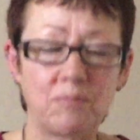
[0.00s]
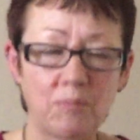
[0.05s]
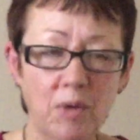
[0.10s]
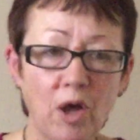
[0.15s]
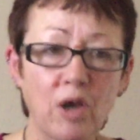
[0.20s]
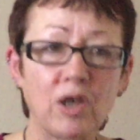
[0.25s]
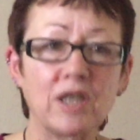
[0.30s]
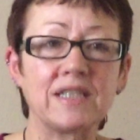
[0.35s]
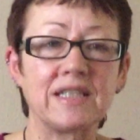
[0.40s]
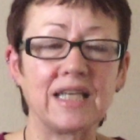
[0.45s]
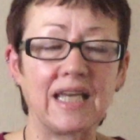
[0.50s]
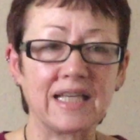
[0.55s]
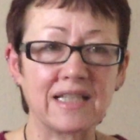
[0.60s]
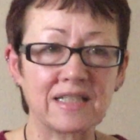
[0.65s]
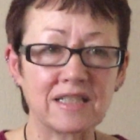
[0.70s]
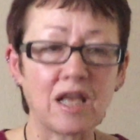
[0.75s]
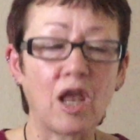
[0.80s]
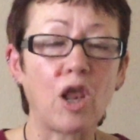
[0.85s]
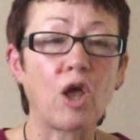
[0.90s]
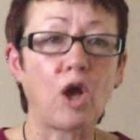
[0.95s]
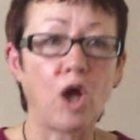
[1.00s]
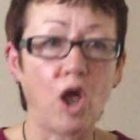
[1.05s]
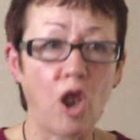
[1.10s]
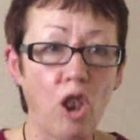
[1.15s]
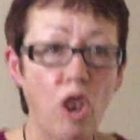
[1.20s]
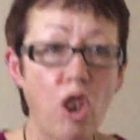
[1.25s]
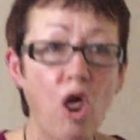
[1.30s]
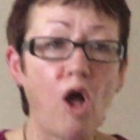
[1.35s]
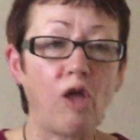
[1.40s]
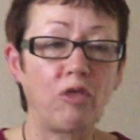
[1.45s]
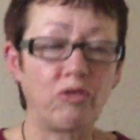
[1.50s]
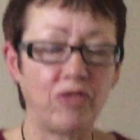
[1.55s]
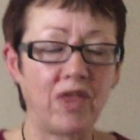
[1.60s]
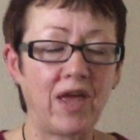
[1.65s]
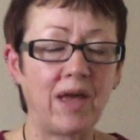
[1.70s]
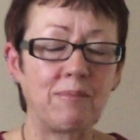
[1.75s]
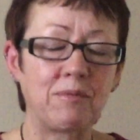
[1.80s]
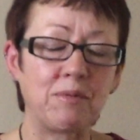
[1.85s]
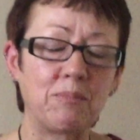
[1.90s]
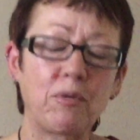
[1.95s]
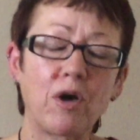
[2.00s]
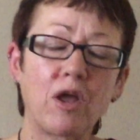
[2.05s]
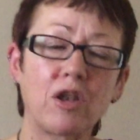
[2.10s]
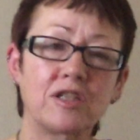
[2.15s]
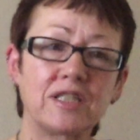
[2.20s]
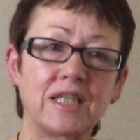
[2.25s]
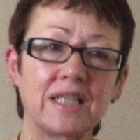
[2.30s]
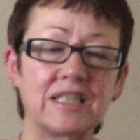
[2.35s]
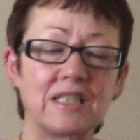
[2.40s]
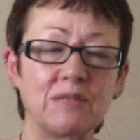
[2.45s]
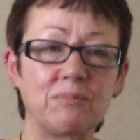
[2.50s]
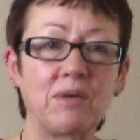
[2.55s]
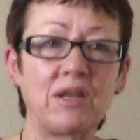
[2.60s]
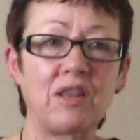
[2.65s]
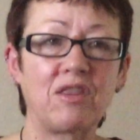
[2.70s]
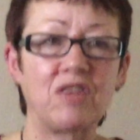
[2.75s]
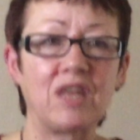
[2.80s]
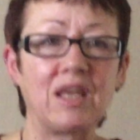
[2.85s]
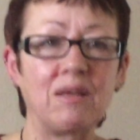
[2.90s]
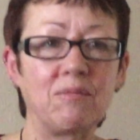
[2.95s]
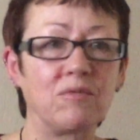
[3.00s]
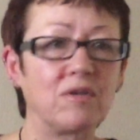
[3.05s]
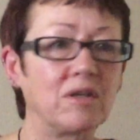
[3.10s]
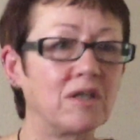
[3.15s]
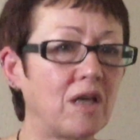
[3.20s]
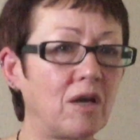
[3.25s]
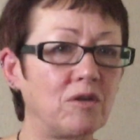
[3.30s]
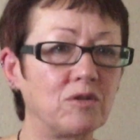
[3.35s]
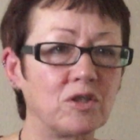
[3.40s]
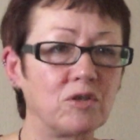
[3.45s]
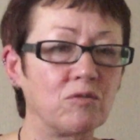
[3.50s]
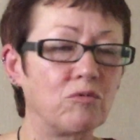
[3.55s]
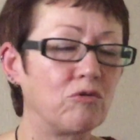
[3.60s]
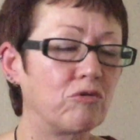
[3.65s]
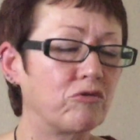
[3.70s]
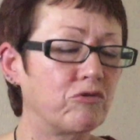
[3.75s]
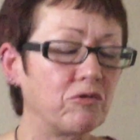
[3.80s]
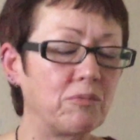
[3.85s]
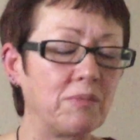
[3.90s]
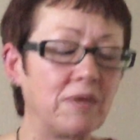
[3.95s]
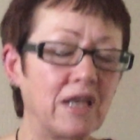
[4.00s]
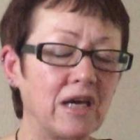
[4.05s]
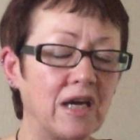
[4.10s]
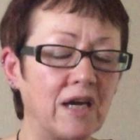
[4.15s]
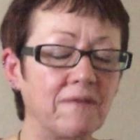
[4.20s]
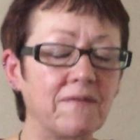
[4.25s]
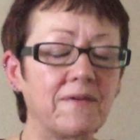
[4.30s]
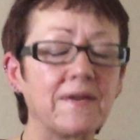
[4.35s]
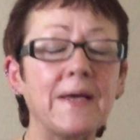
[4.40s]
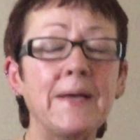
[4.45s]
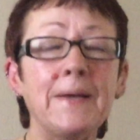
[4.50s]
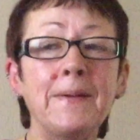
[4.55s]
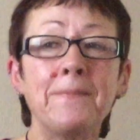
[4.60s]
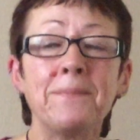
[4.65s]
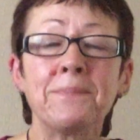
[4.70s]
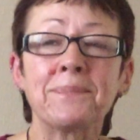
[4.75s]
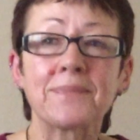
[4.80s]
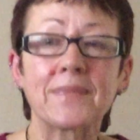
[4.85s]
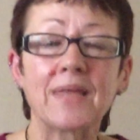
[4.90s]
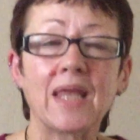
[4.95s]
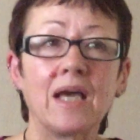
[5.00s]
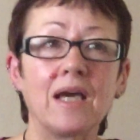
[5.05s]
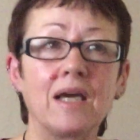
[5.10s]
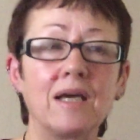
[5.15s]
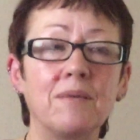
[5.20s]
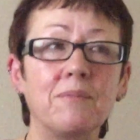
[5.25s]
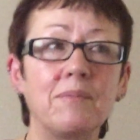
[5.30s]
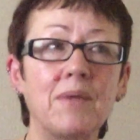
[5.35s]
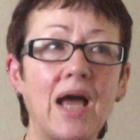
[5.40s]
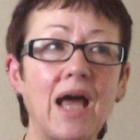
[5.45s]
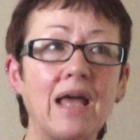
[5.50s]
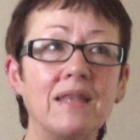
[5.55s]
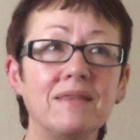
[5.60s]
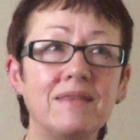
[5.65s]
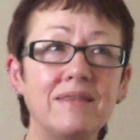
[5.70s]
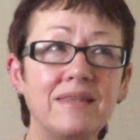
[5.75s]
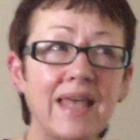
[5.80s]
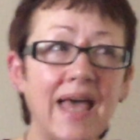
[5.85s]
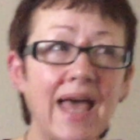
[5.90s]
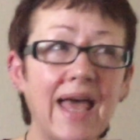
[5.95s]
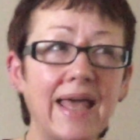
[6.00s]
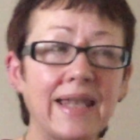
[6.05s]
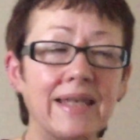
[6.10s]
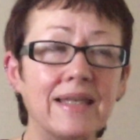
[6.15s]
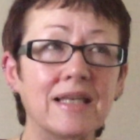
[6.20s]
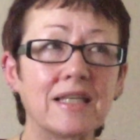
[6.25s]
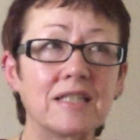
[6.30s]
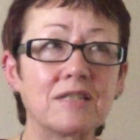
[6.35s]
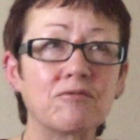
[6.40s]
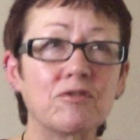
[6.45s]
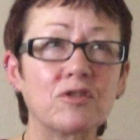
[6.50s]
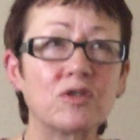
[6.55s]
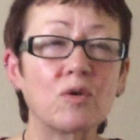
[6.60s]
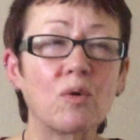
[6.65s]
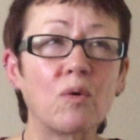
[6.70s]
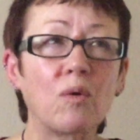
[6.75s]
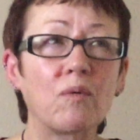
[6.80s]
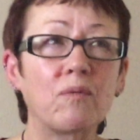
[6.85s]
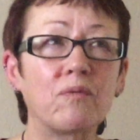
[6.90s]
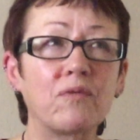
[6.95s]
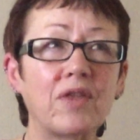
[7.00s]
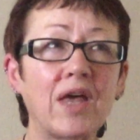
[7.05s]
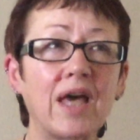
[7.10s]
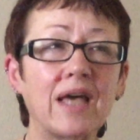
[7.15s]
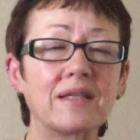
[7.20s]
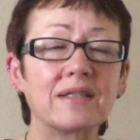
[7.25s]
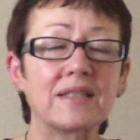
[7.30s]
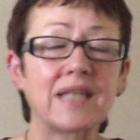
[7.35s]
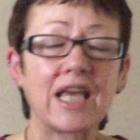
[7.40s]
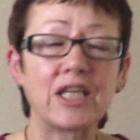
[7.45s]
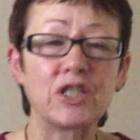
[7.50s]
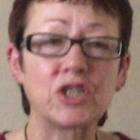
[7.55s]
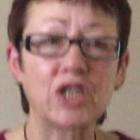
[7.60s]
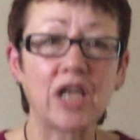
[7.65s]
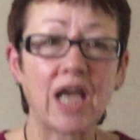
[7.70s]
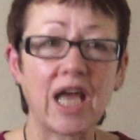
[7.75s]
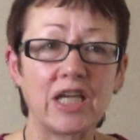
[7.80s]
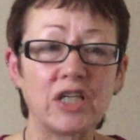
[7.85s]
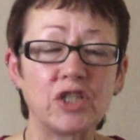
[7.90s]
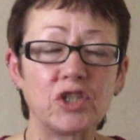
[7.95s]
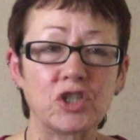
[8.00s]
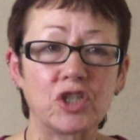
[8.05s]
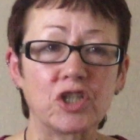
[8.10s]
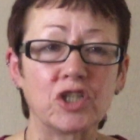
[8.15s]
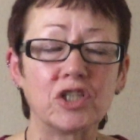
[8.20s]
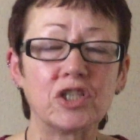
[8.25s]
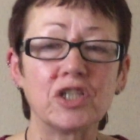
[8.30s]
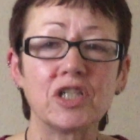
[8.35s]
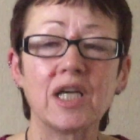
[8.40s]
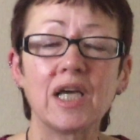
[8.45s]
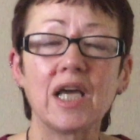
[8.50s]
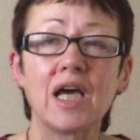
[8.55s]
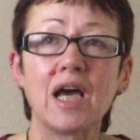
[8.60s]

politics a lot there. I mean, politics has been a theme that goes through all through my life. And then, as a result of that education,